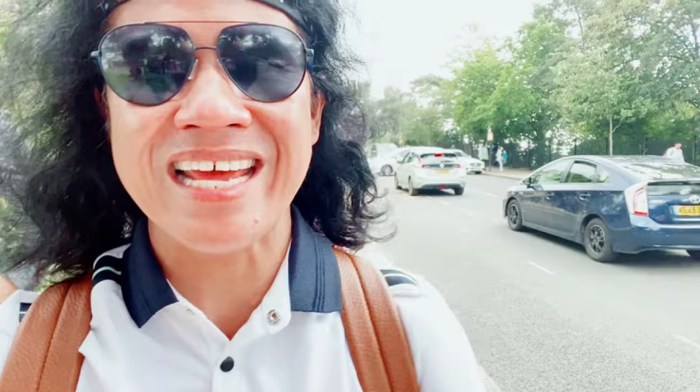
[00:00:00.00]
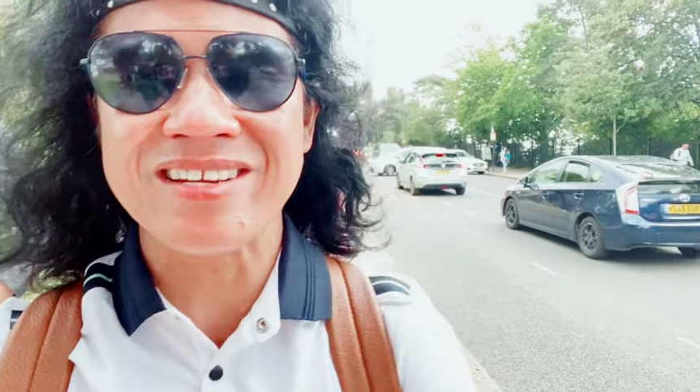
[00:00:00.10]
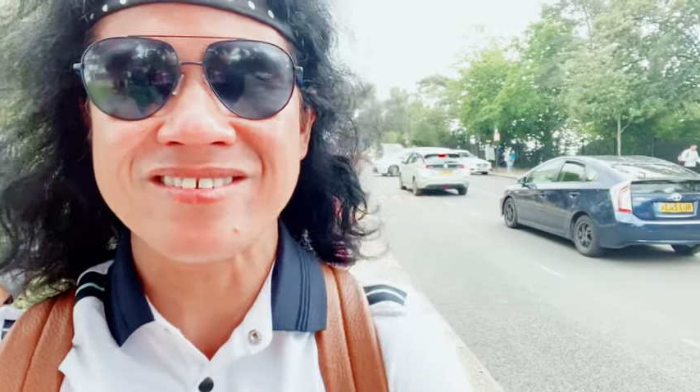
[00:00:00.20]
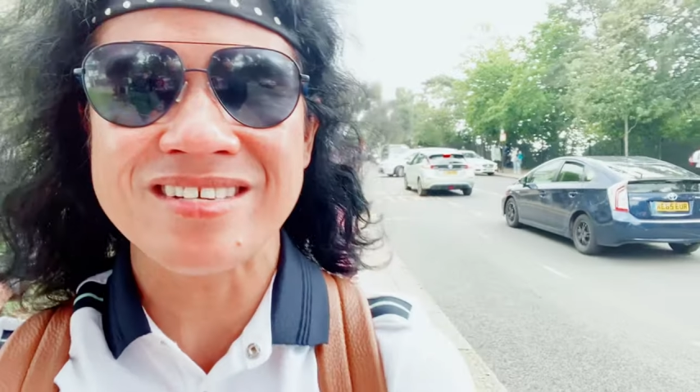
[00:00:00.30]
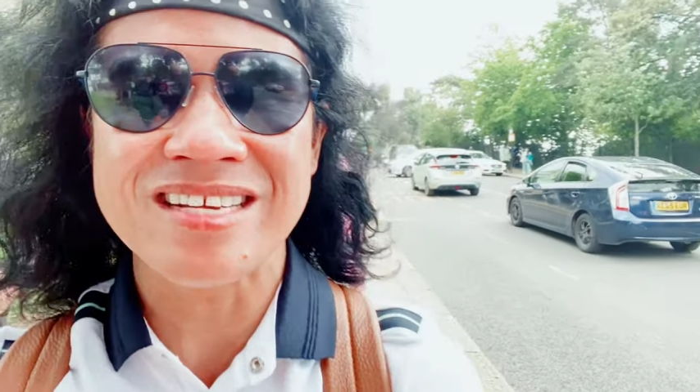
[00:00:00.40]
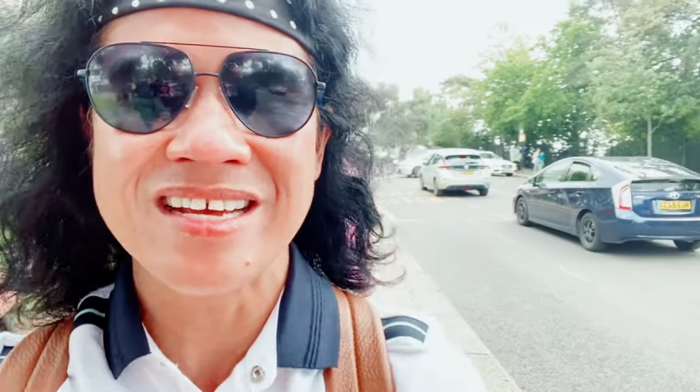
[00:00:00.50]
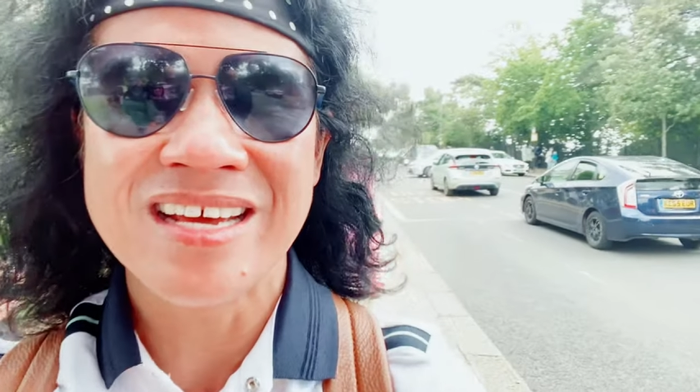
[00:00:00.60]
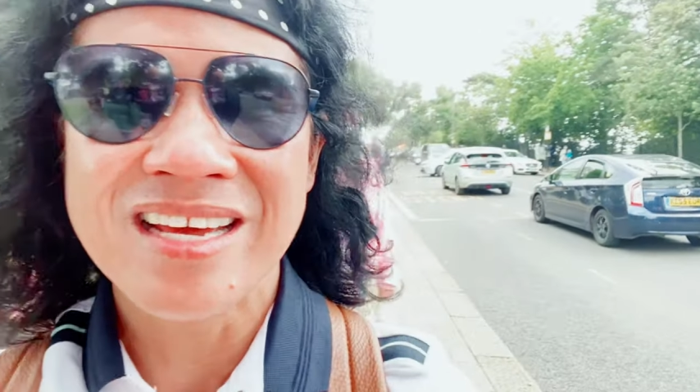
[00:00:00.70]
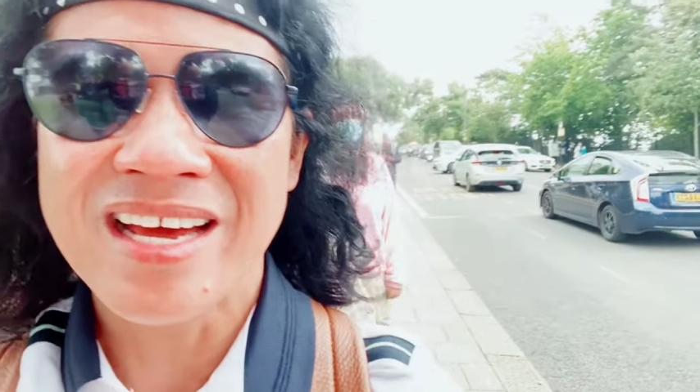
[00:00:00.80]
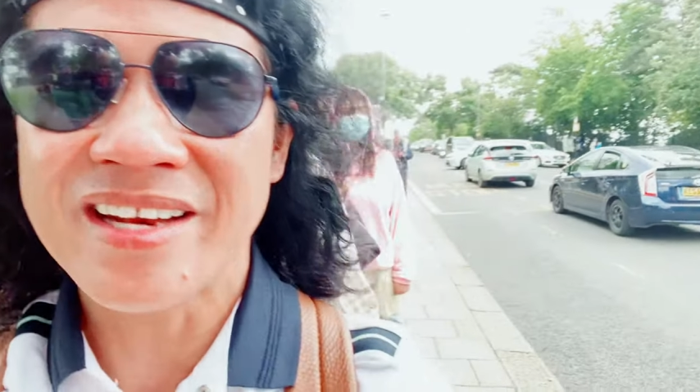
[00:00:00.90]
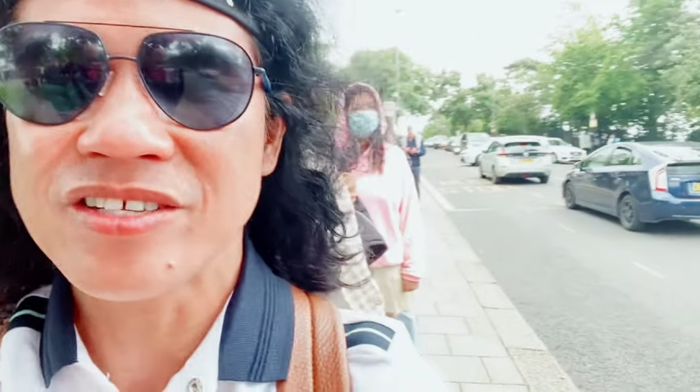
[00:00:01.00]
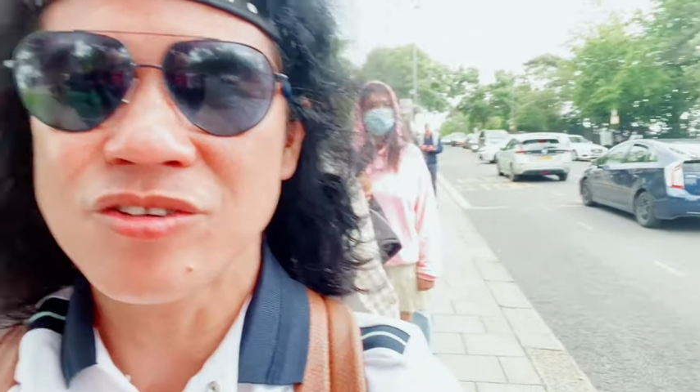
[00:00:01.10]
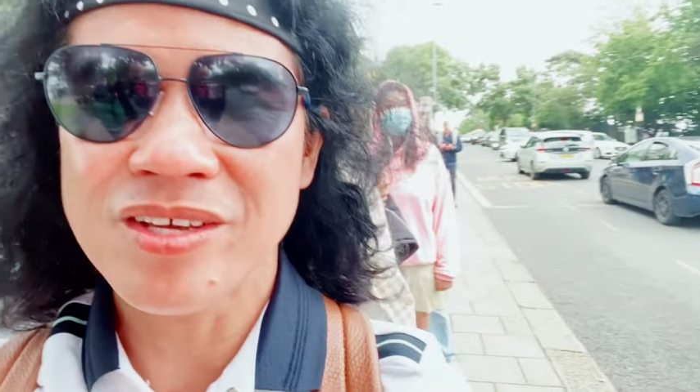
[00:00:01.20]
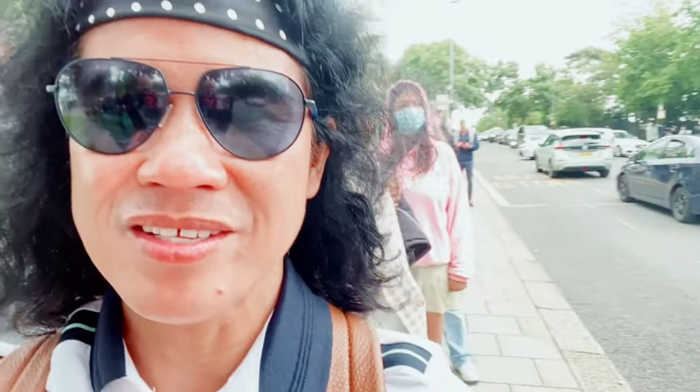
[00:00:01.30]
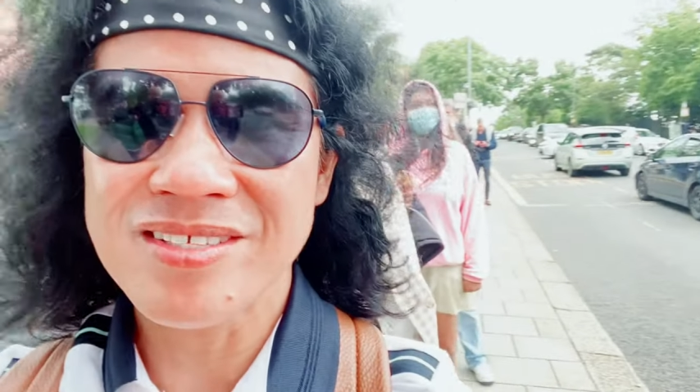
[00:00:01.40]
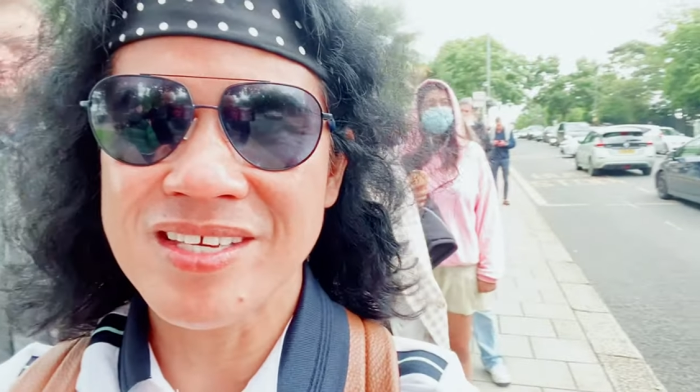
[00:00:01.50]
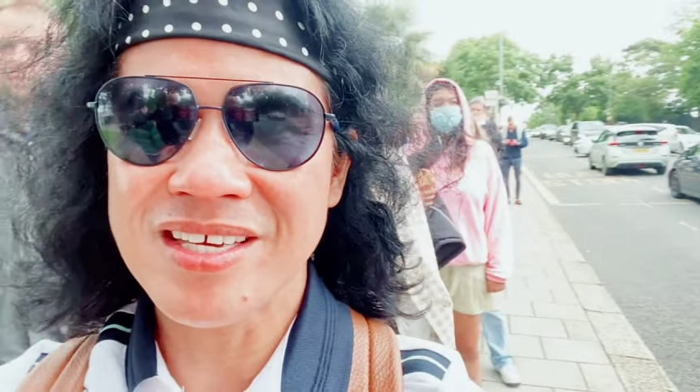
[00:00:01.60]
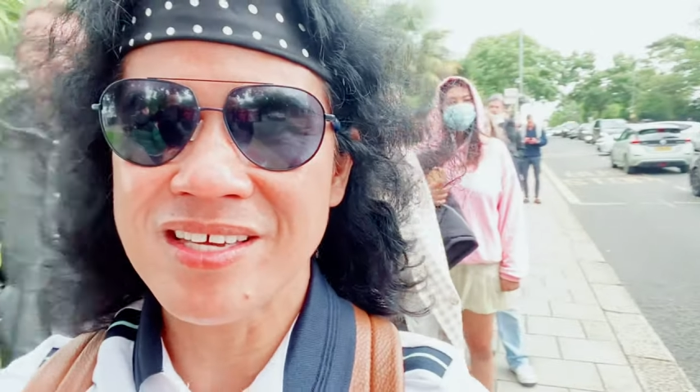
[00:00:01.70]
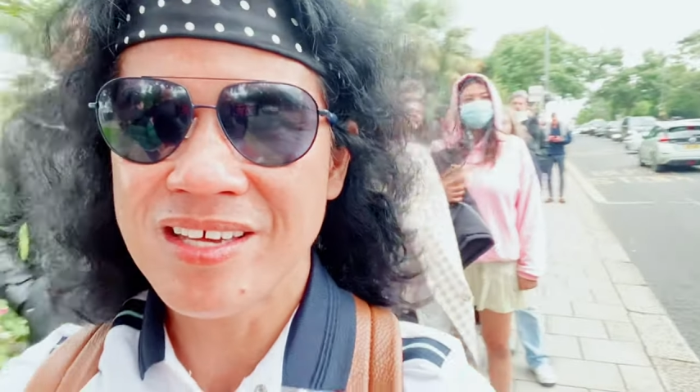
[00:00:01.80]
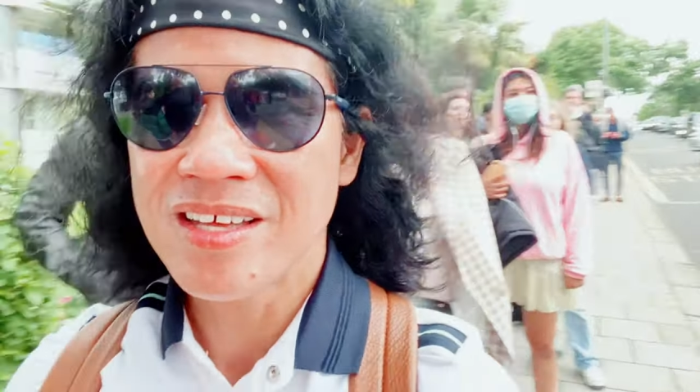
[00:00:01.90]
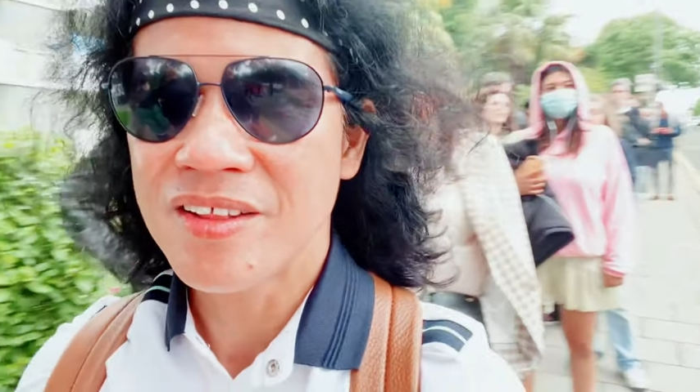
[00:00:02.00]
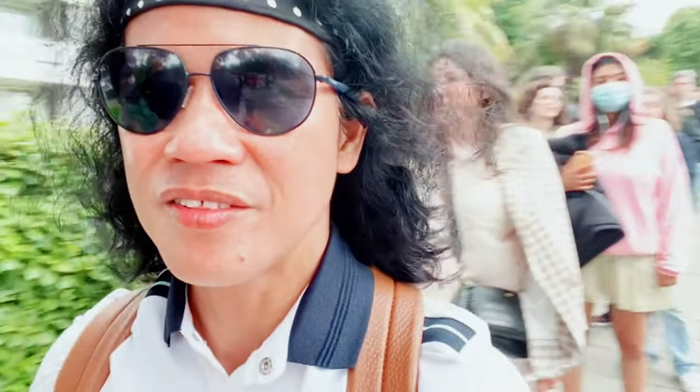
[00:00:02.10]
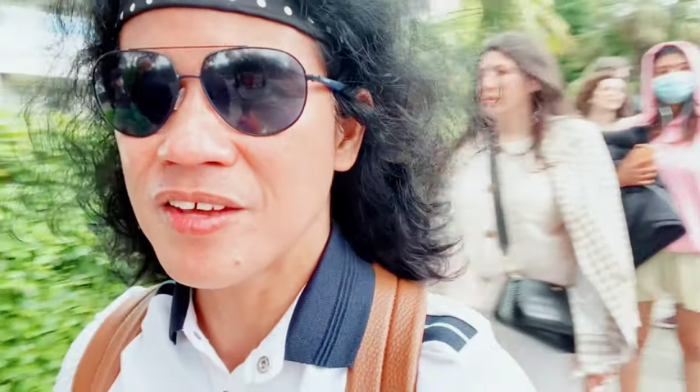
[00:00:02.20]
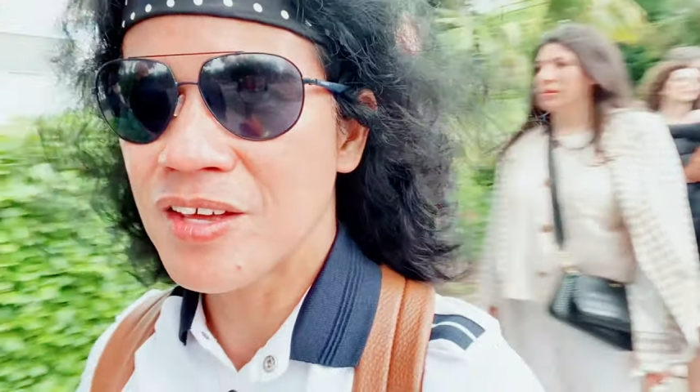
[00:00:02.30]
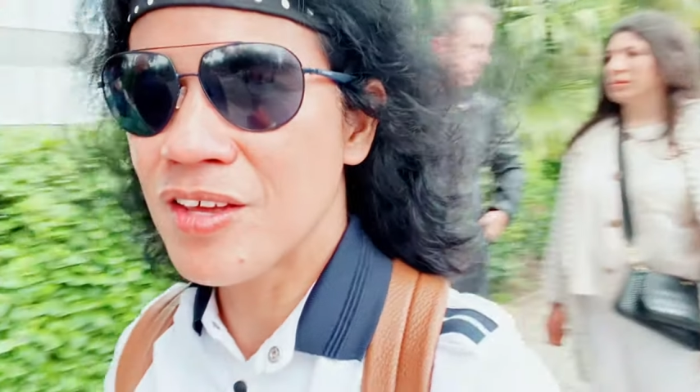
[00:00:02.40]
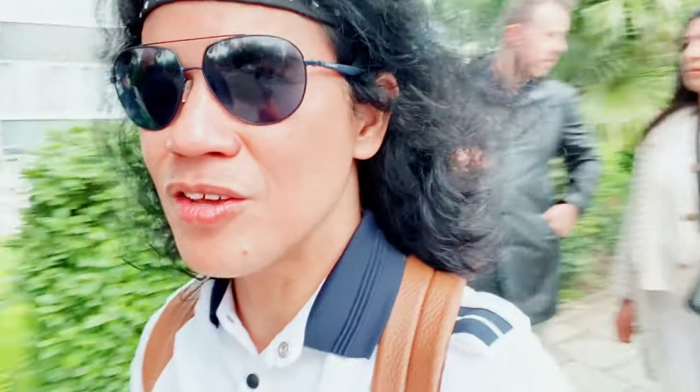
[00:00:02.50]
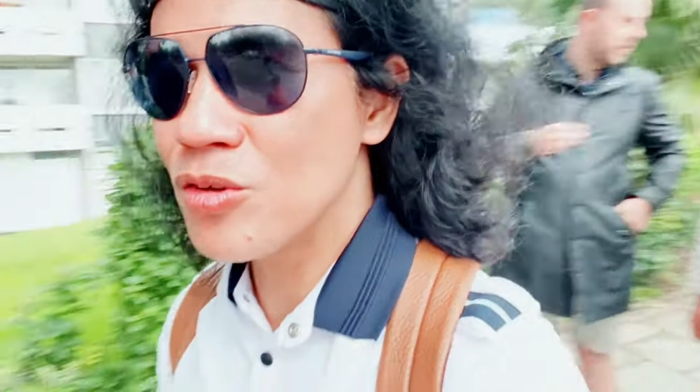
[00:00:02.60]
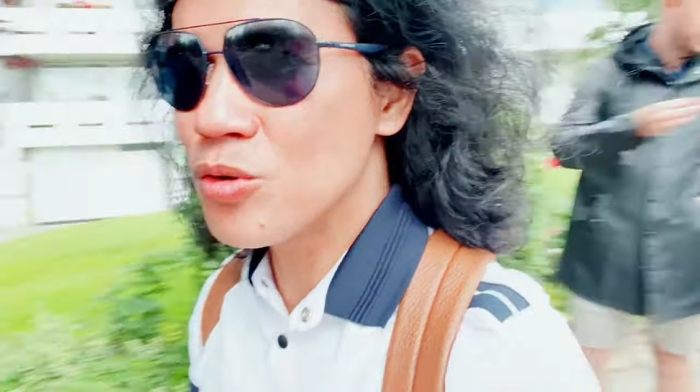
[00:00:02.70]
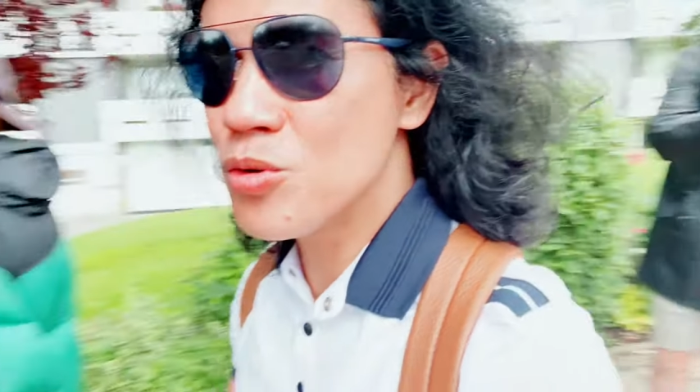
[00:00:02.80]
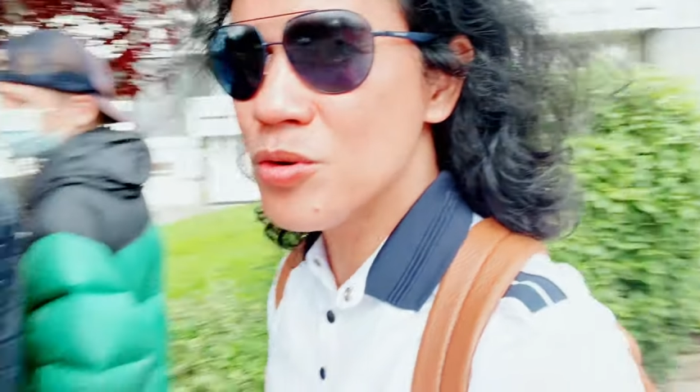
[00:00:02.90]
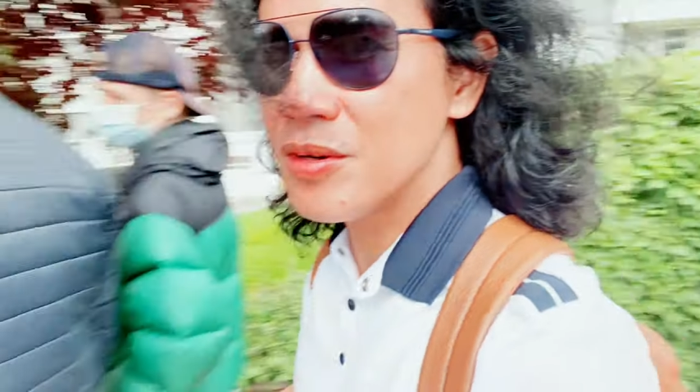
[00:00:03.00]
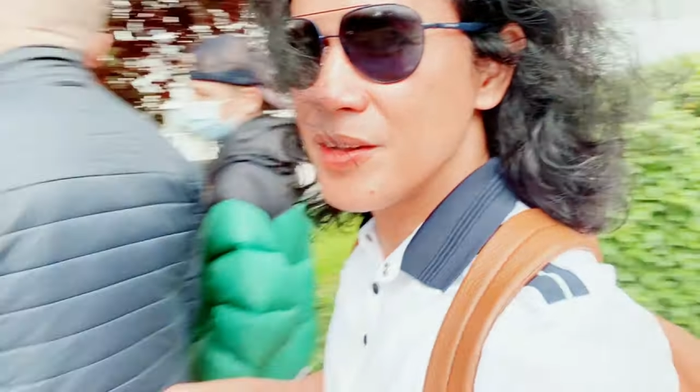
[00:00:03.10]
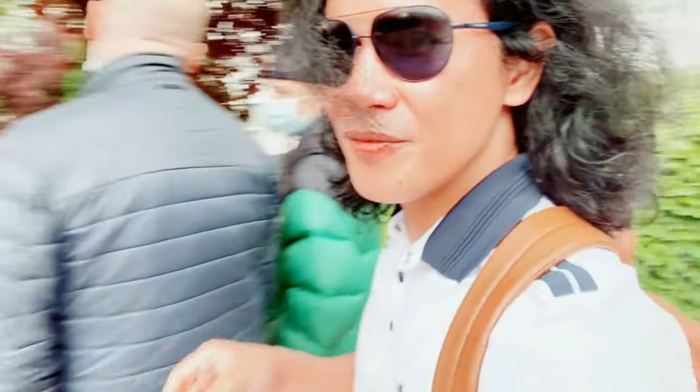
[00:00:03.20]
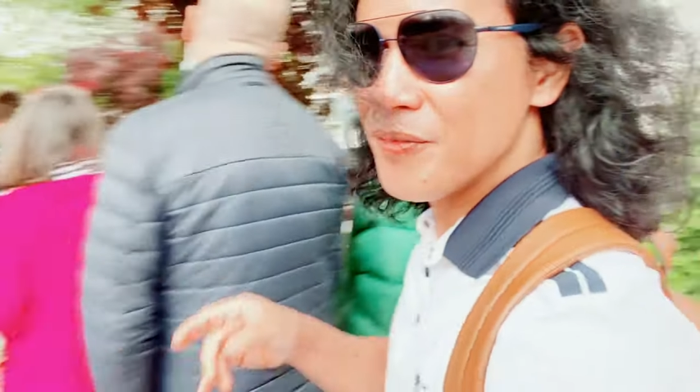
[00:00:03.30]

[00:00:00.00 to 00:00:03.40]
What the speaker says: entry. And as you can see, the queue in